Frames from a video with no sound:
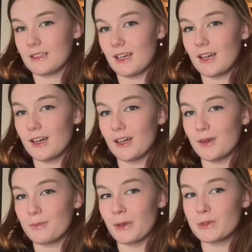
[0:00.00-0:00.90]

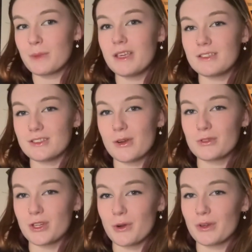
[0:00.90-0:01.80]
Mouse pee is no
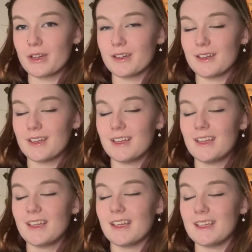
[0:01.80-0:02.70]
joke.
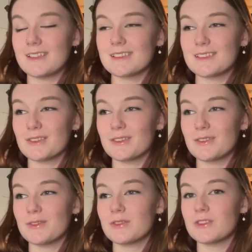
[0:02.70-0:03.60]
It is
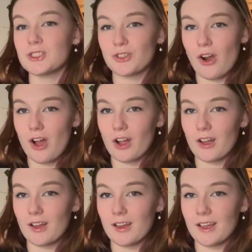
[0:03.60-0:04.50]

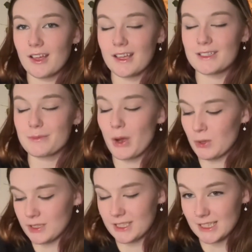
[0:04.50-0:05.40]
strong. It is
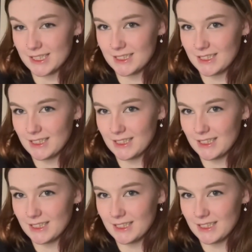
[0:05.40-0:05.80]
potent.